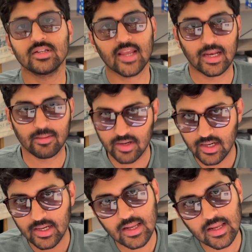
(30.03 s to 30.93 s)

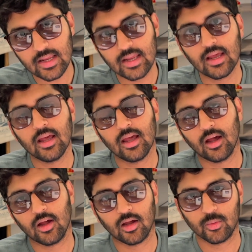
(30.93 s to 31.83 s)
scalability.
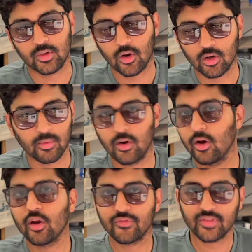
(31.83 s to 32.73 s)
We talked about
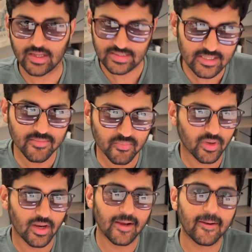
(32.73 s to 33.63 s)
a lot of things,
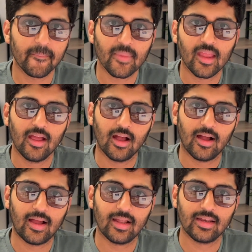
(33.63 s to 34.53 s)
right?
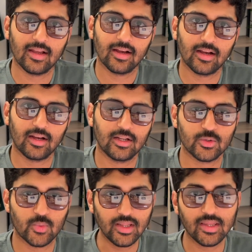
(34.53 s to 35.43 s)
And
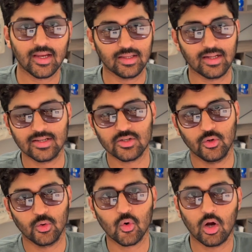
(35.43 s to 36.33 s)
there's one thing that is,
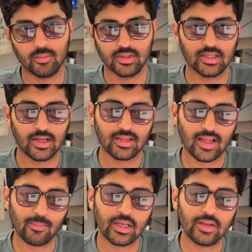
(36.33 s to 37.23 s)
common and
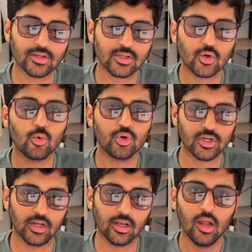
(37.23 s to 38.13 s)
I believe is
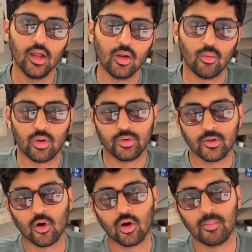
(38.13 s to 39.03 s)
crucial when we
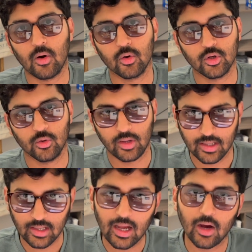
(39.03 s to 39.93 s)
talk about,
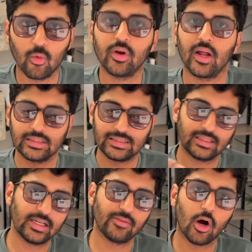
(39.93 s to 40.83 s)
like cloud and
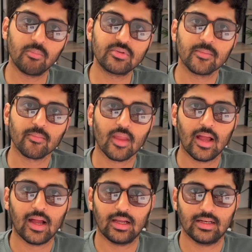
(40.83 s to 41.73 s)
DevOps
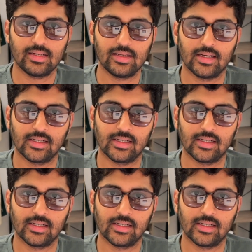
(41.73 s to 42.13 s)
and,